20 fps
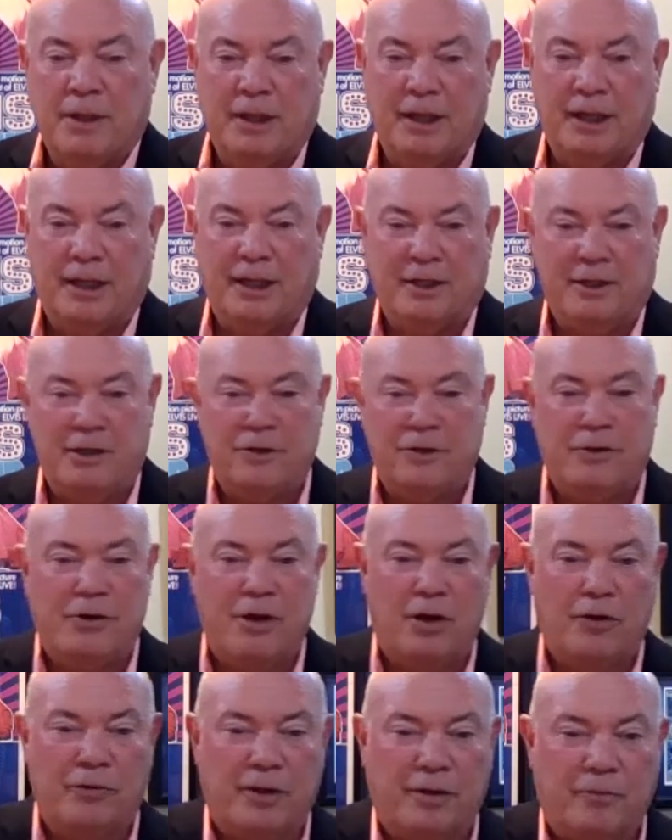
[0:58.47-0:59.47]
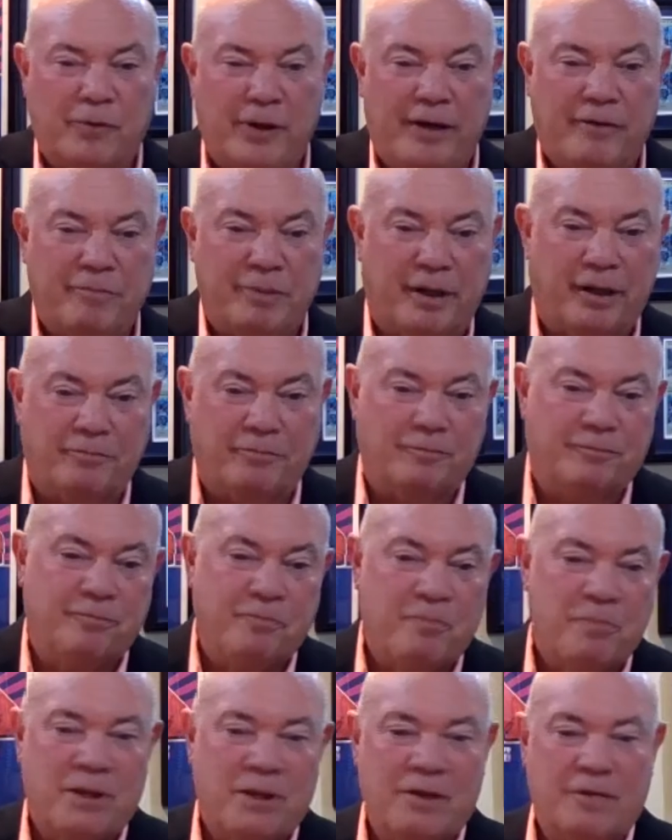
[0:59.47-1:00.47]
uh, then you know that we have been
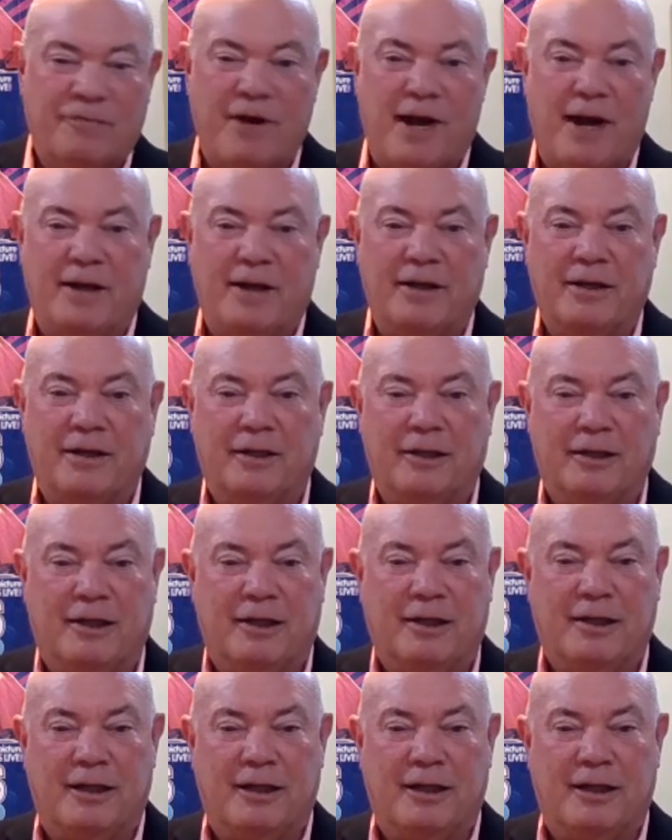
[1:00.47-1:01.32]
fighting a little